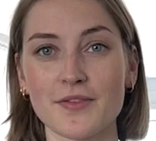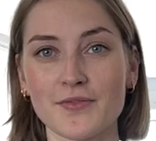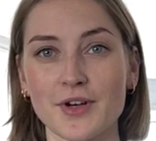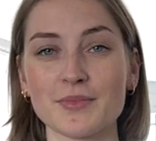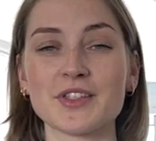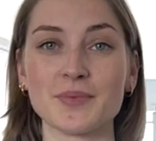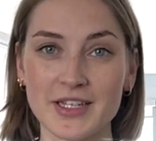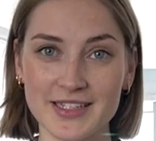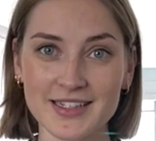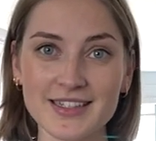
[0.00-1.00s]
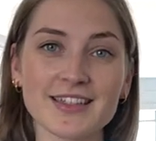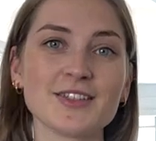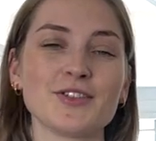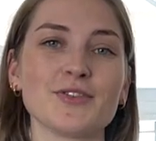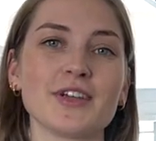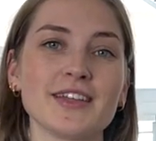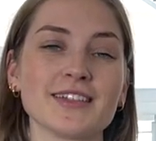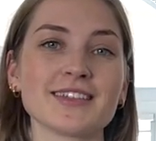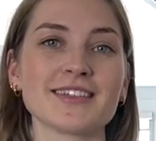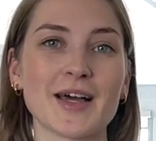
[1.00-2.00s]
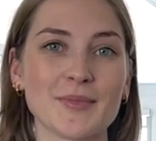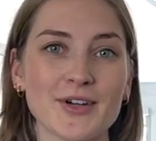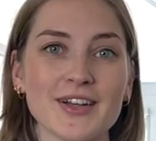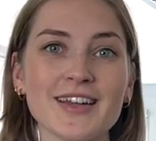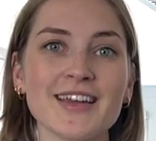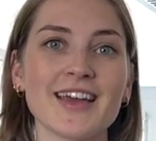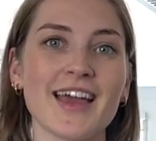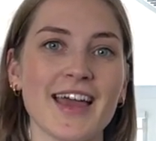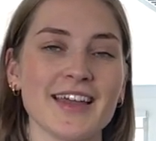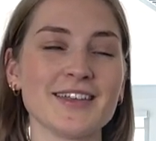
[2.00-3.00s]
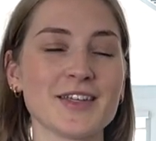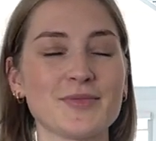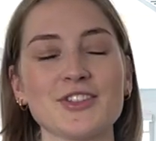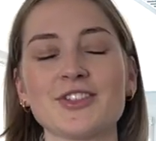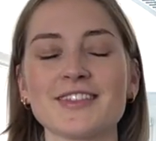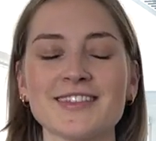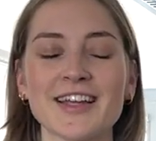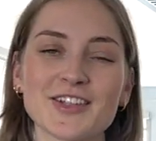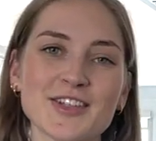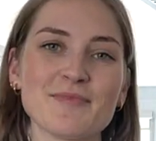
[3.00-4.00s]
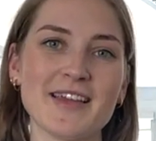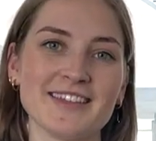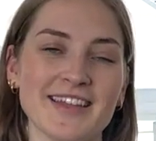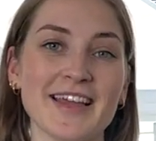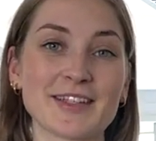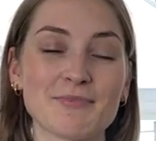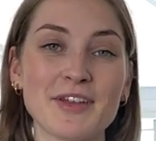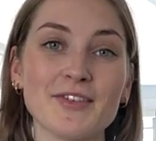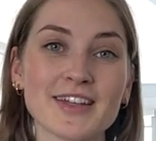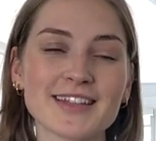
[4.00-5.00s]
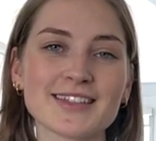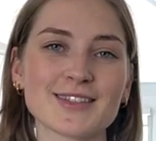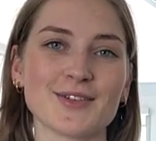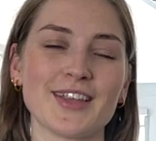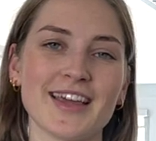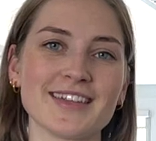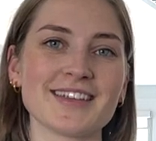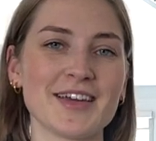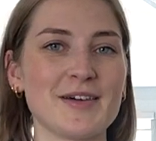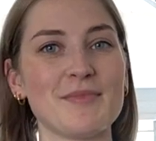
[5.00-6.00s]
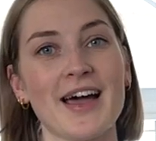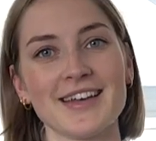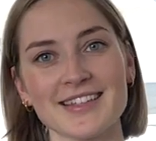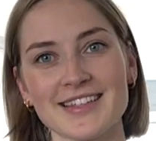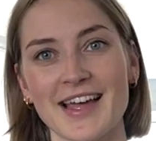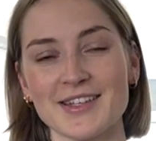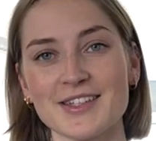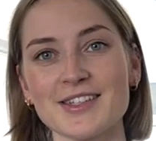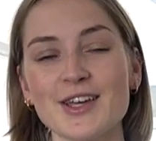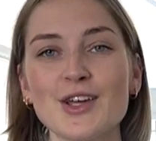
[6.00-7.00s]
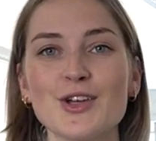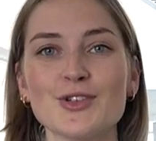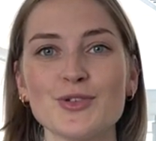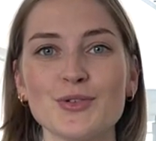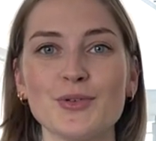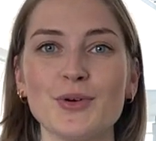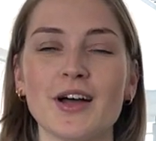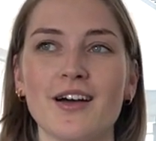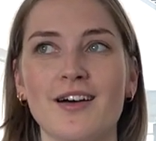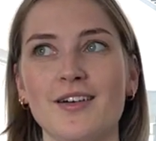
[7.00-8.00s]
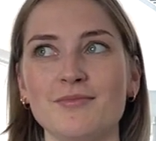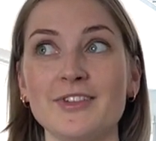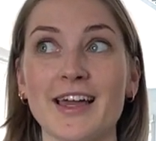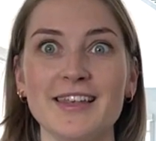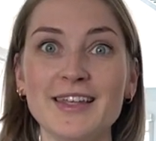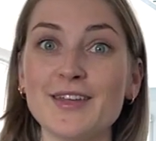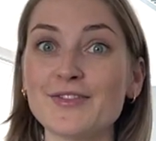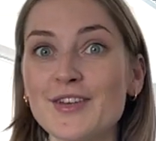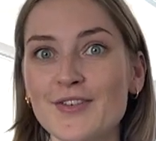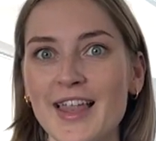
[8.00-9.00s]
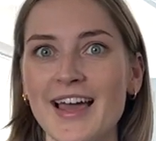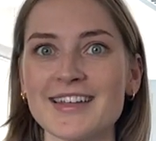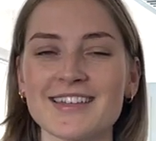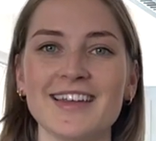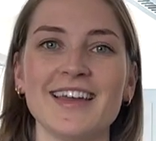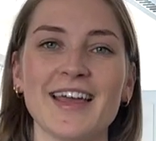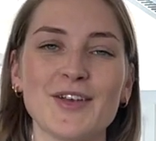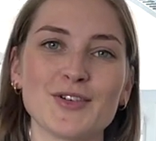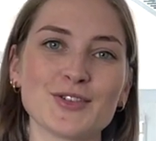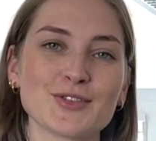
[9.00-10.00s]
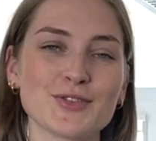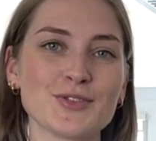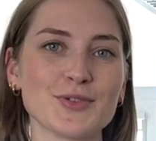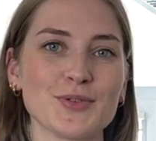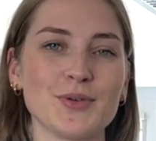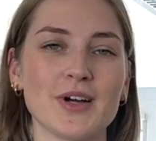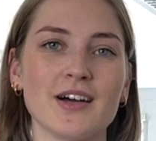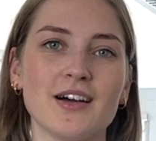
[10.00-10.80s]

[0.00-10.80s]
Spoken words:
from Sweden during this summer, and it was just such an amazing experience, so that I decided to leave the flat and also to